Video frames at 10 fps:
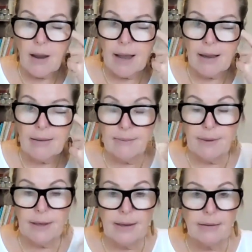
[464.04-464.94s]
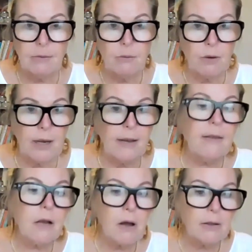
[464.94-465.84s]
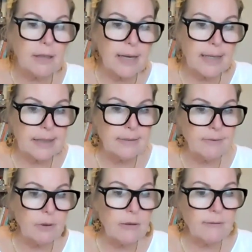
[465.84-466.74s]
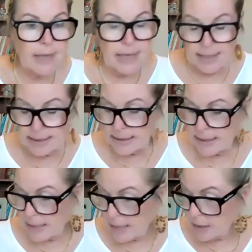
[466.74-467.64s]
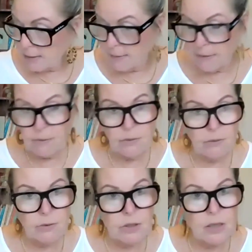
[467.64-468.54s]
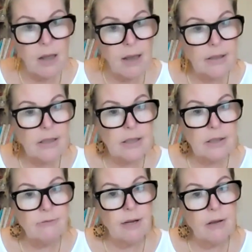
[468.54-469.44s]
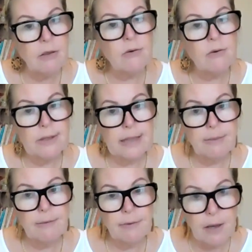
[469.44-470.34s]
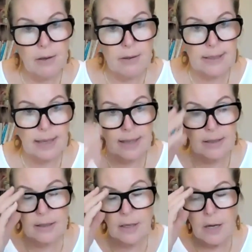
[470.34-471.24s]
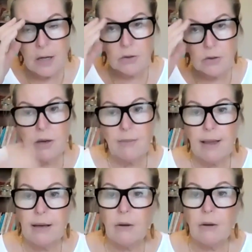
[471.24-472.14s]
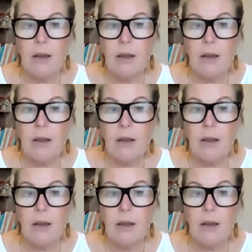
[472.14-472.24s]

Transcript: in the context of all of these, Dinesh, would you like to just run through some of those and talk about,